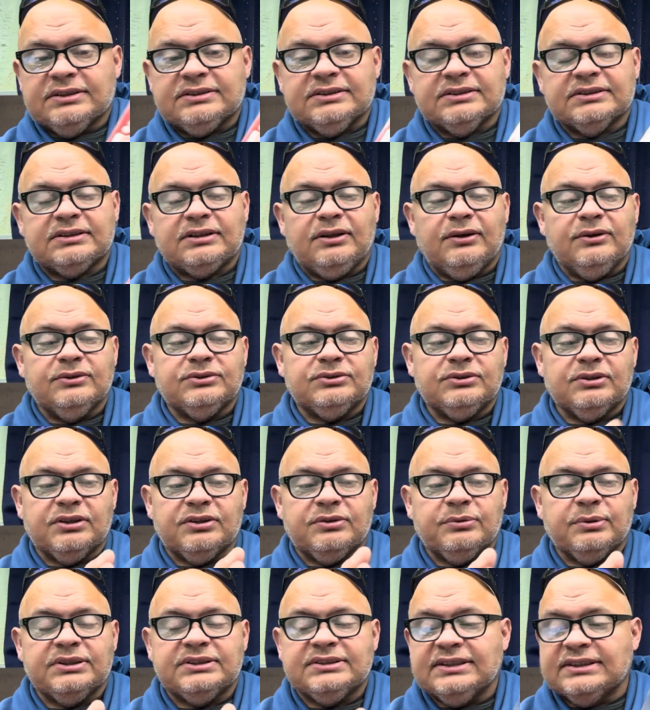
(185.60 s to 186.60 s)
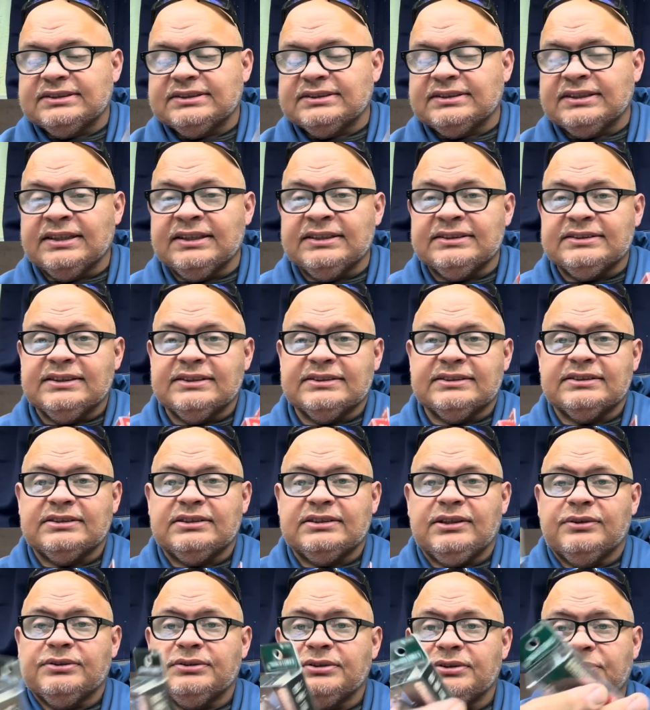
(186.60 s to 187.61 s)
is closer to 3/16. This is
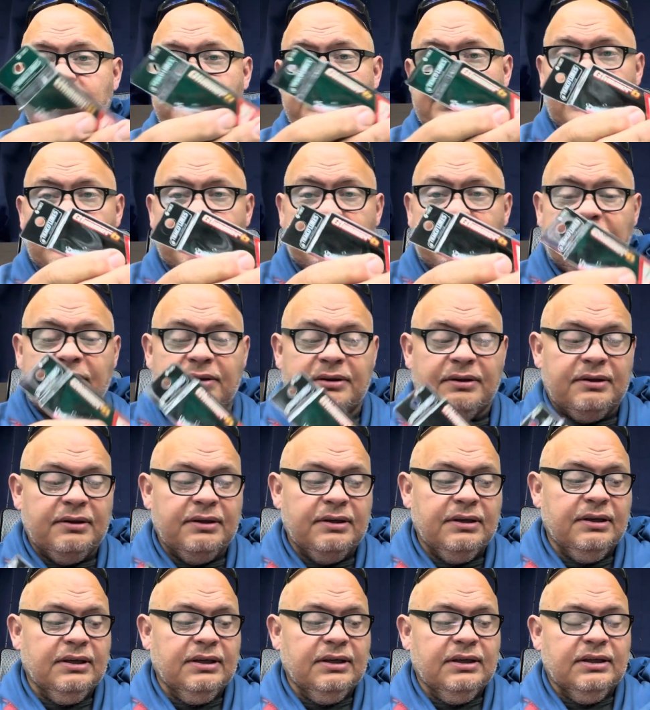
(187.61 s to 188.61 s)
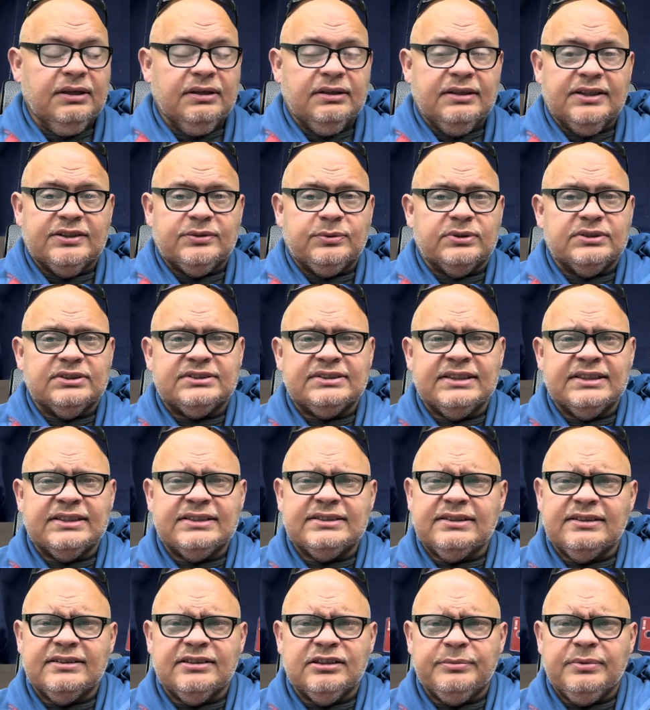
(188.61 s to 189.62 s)
closer to 1/8. This one sinks
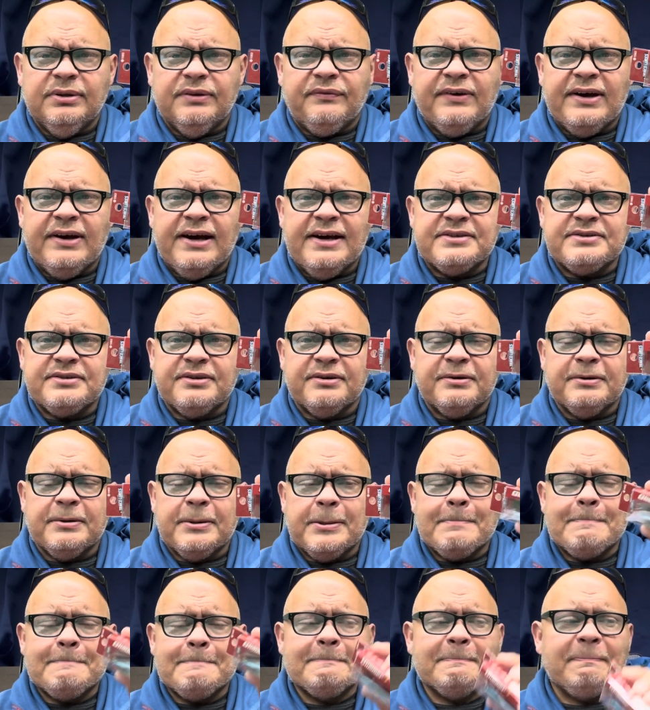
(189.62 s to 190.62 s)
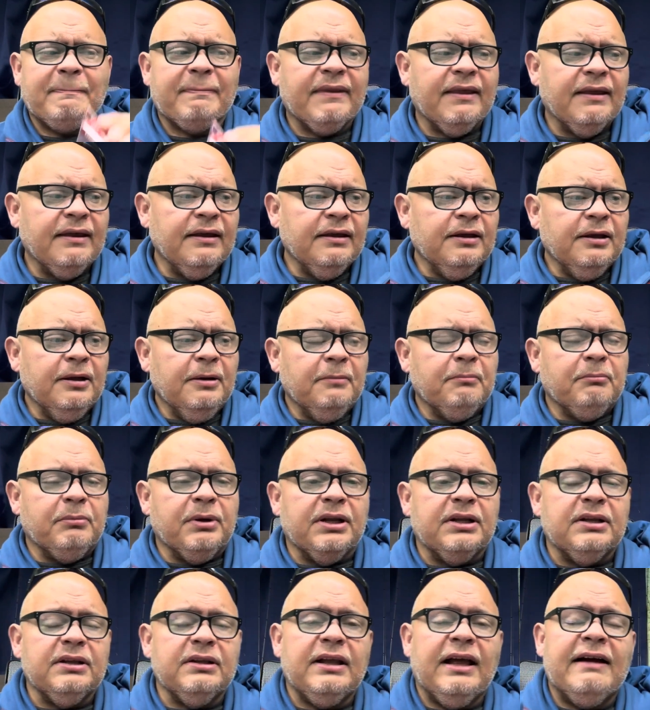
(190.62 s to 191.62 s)
a little bit faster.
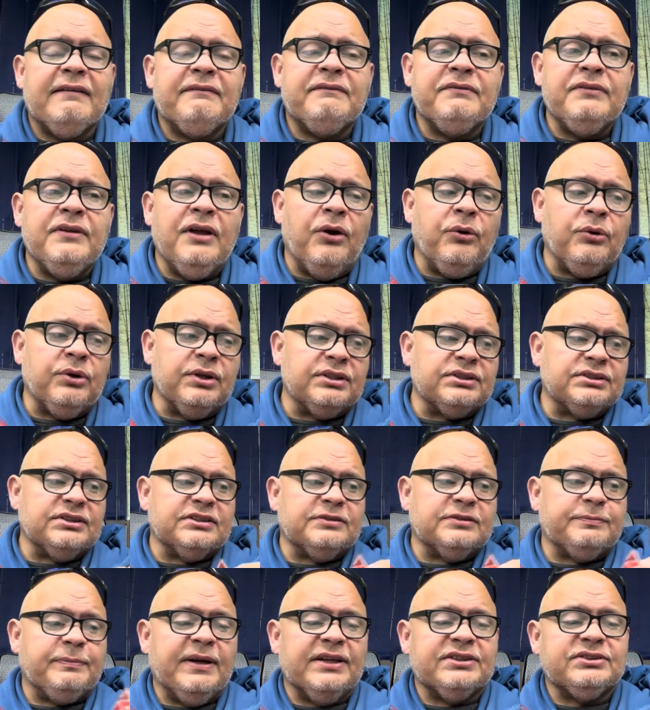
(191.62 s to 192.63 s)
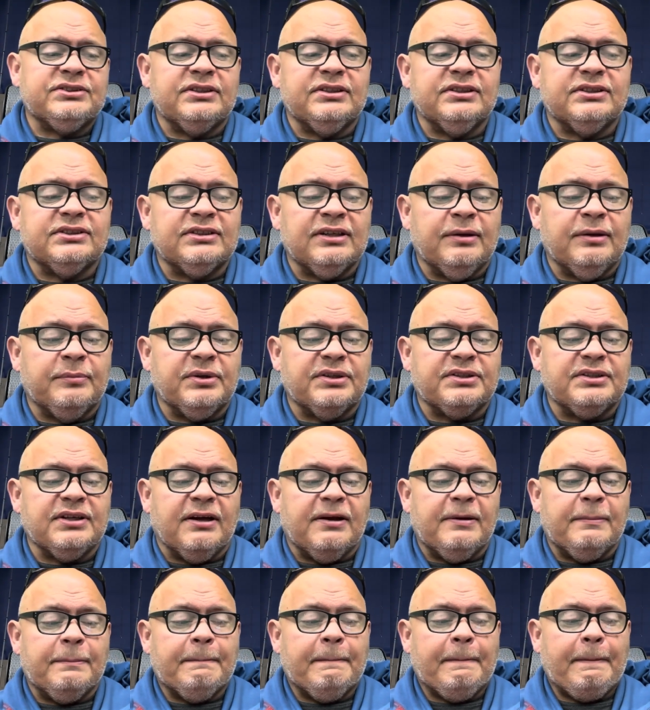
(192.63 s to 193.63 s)
But I've noticed, especially in the summertime,